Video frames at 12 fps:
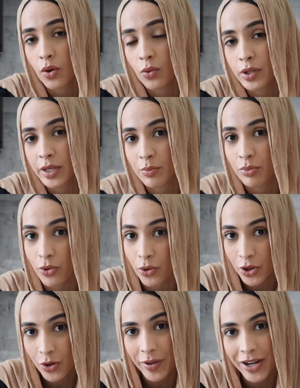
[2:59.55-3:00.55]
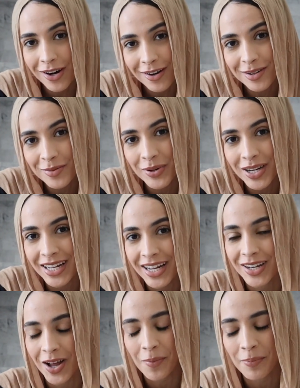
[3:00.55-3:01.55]
only broil my garlic bread and
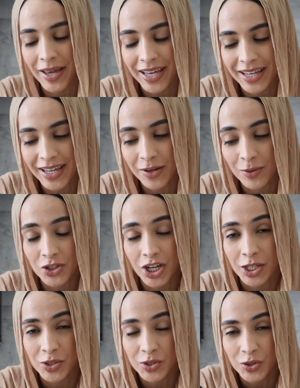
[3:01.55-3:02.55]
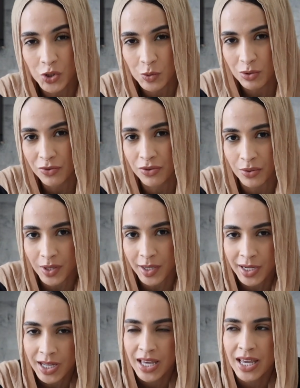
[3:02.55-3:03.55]
not bake it, which I used to do before,
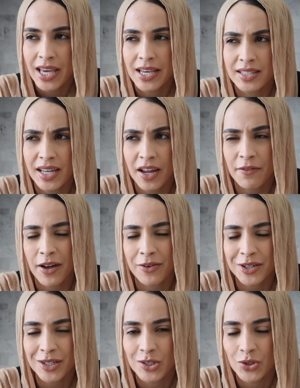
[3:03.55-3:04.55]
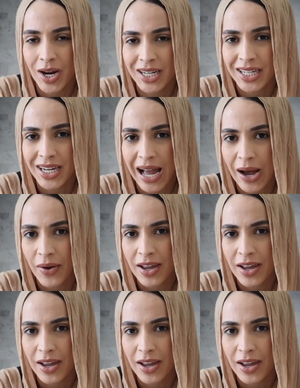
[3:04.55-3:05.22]
is that I found it dried it out